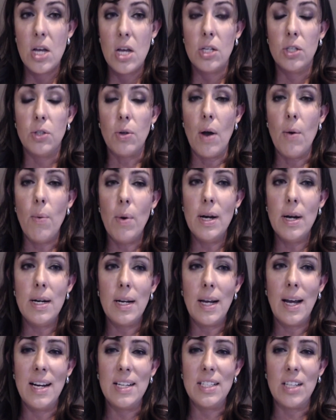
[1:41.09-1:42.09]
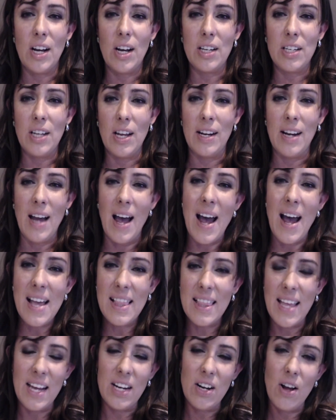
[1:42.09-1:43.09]
So I wanted to kind of talk and
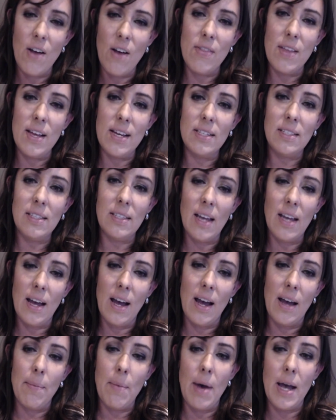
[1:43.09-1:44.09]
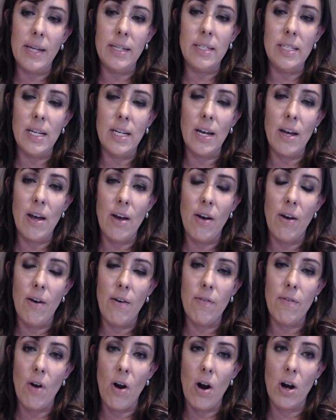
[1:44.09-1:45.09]
highlight on this idea
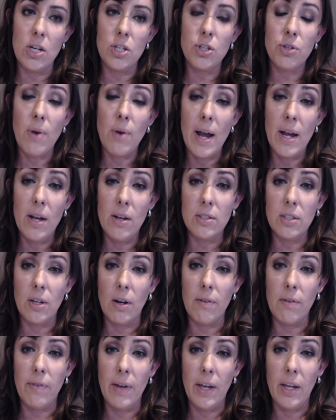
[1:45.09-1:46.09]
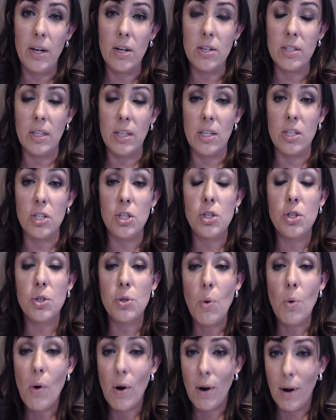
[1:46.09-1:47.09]
of our trials and our failures and the
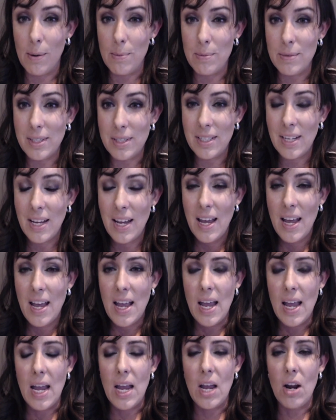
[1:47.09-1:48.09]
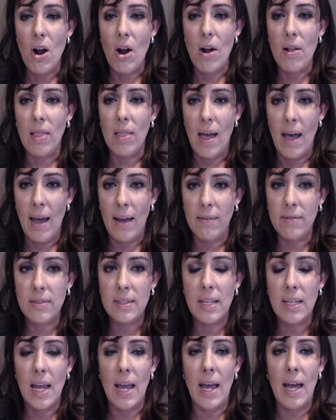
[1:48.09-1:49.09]
storms in our
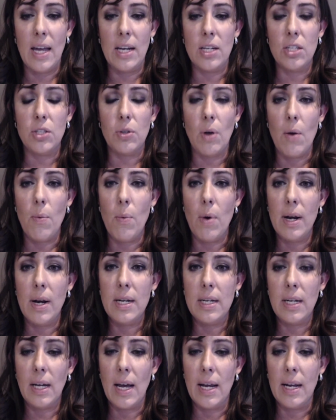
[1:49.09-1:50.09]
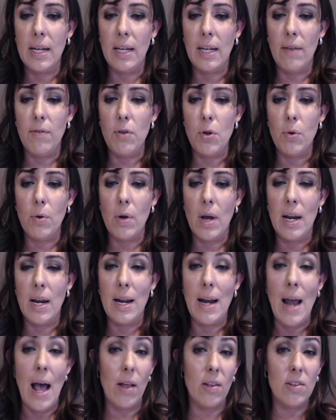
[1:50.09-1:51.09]
lives. And so I wanted to kind of give you an
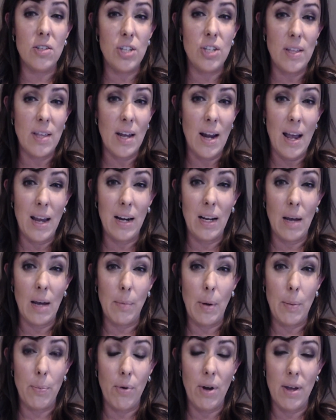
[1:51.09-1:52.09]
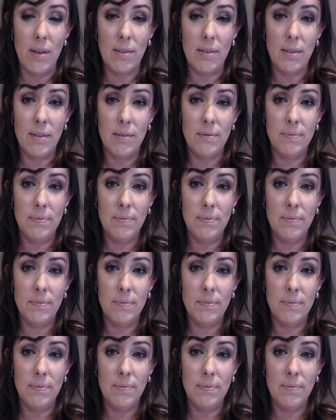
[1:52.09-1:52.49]
analogy that I had come up with.